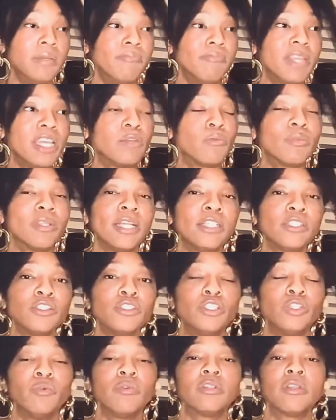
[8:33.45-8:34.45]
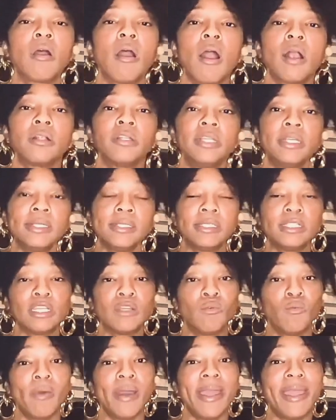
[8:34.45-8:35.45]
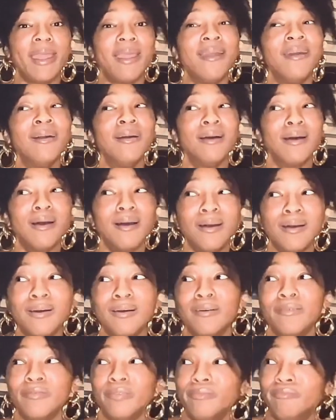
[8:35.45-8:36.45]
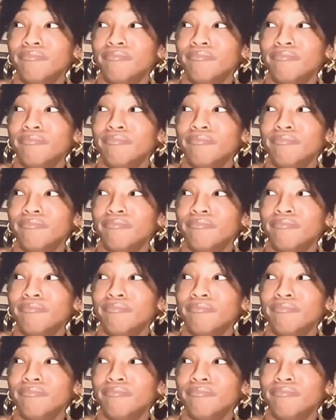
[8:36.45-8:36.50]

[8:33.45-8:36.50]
in relation to an artistic way of,